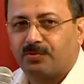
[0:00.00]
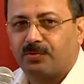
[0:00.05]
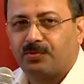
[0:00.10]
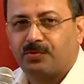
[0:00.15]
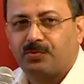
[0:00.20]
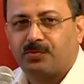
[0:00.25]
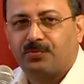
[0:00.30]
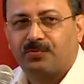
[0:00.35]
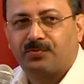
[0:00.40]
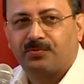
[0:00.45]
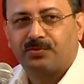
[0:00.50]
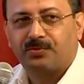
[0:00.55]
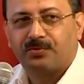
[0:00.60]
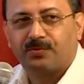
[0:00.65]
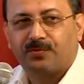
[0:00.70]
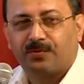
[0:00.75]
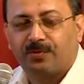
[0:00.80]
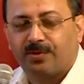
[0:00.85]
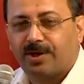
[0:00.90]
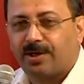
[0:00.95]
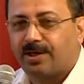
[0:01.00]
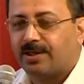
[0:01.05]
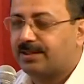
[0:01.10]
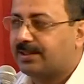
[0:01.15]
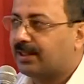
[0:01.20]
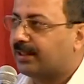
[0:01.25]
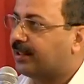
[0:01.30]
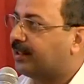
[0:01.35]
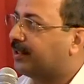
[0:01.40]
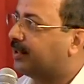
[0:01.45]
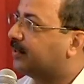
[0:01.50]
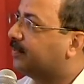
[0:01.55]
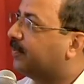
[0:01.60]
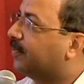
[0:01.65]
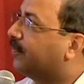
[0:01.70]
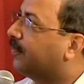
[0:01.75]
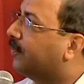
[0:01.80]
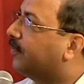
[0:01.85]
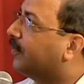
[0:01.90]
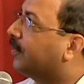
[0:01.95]
2 to 4 hours at least
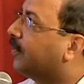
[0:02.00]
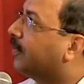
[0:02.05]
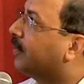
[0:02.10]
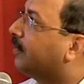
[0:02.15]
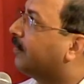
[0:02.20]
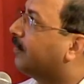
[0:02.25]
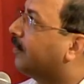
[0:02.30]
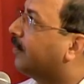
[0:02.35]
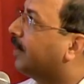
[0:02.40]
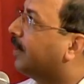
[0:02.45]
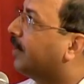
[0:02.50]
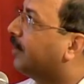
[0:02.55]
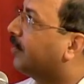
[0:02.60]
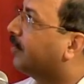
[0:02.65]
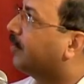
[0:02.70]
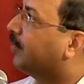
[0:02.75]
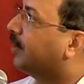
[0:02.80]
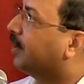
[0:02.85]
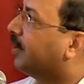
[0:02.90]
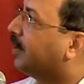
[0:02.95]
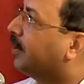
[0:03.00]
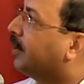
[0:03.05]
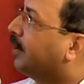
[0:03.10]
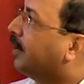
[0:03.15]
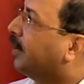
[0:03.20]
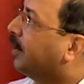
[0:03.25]
before we call it febrile neutropenia.